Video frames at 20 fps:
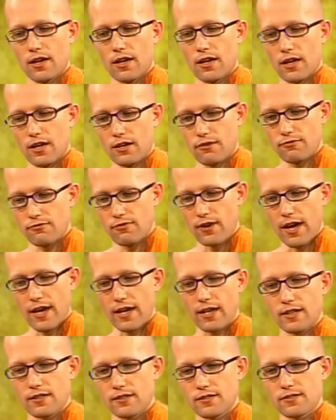uh,
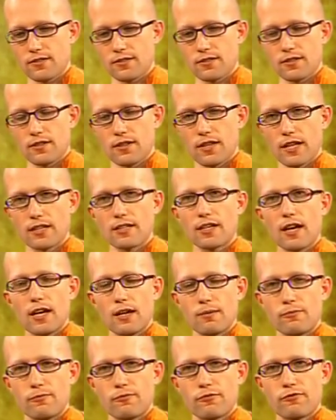effects that
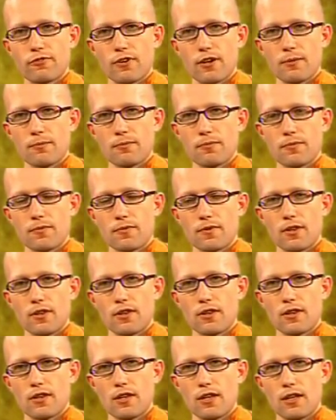come from
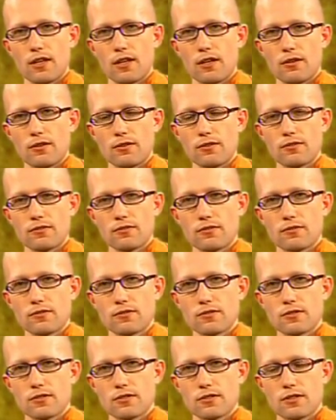the,
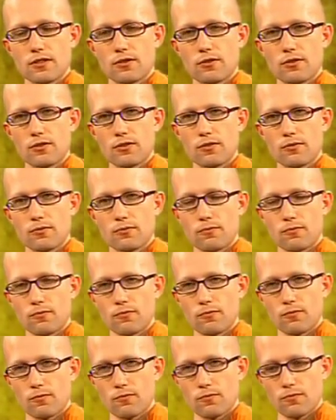the,
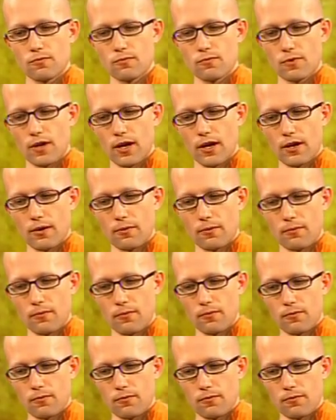the
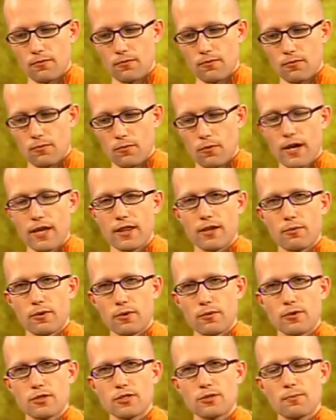um, way that
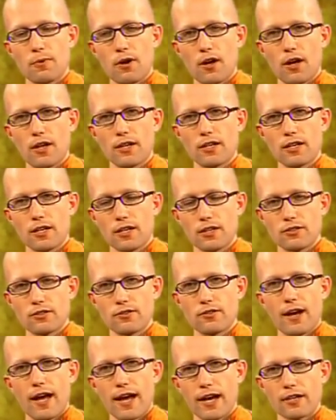we respond and
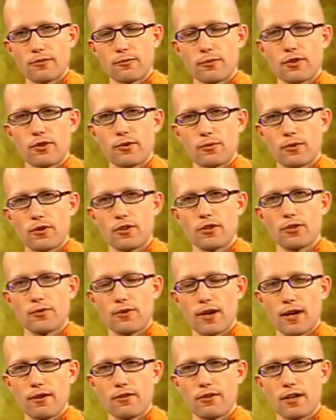interact with the world
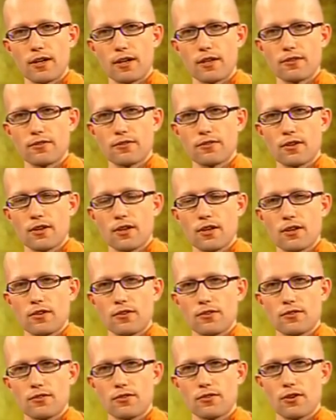around us.
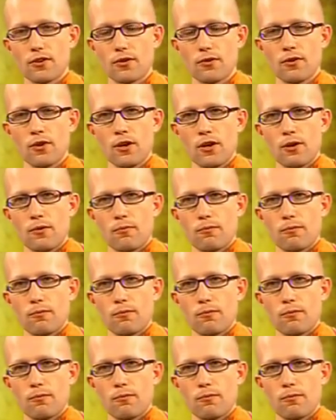So